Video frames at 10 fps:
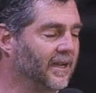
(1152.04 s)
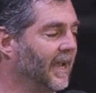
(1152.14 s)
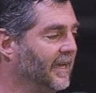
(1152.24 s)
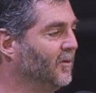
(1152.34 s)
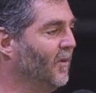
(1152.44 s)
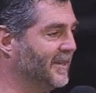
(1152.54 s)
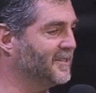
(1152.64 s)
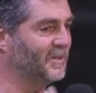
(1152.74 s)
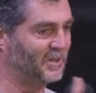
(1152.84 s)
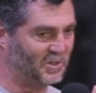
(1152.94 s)
and he, and he
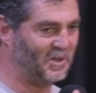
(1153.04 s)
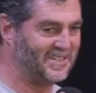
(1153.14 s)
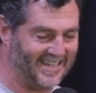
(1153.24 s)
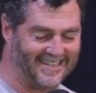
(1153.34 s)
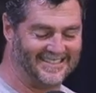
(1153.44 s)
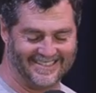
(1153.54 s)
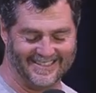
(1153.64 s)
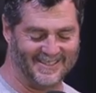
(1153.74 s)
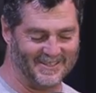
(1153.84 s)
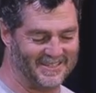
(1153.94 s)
writes to the church and he actually
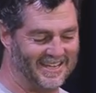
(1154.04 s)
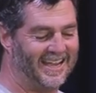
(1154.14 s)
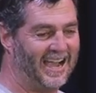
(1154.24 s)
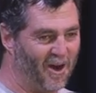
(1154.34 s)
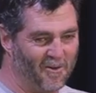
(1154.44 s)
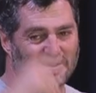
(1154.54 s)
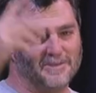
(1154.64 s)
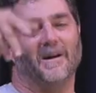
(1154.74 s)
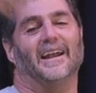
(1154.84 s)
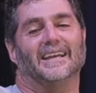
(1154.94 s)
says this I
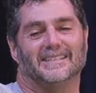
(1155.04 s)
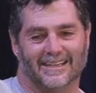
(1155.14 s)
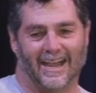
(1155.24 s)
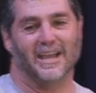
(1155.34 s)
wrote in my letter